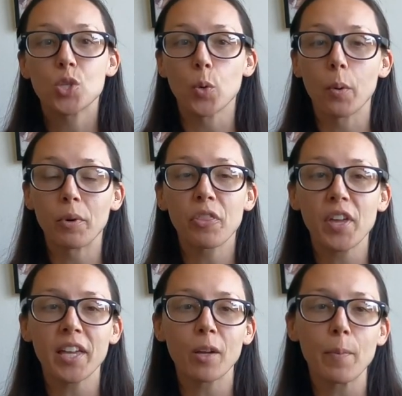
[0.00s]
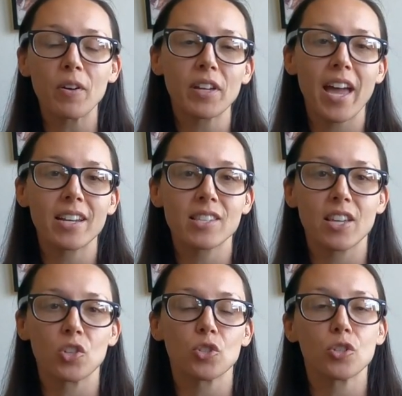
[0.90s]
So when we're thinking about cat
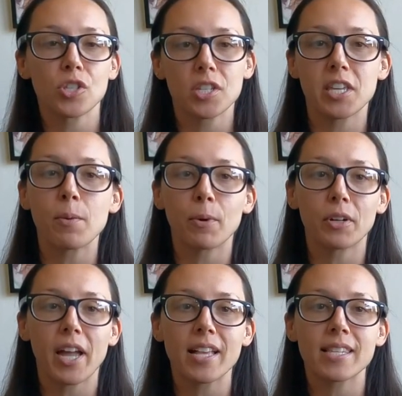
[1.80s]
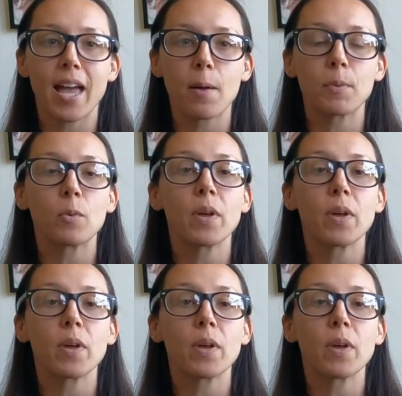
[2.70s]
essentials to keep our cats happy,